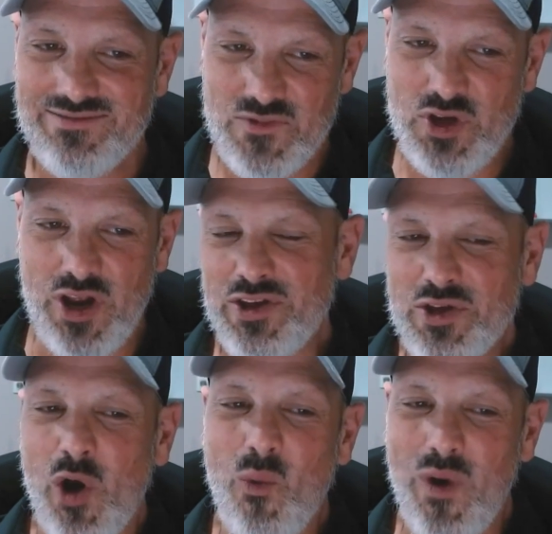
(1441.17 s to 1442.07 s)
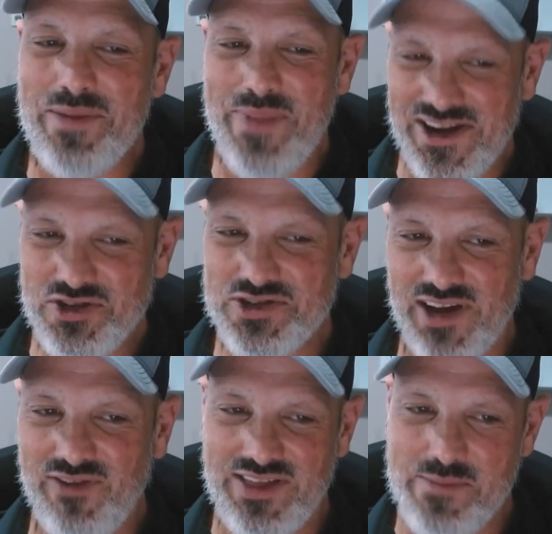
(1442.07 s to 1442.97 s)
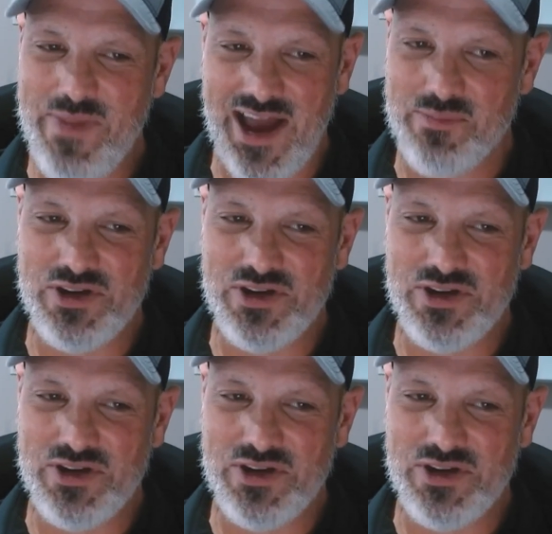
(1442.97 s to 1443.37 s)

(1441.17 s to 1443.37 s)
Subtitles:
you don't want to pat yourself on the back,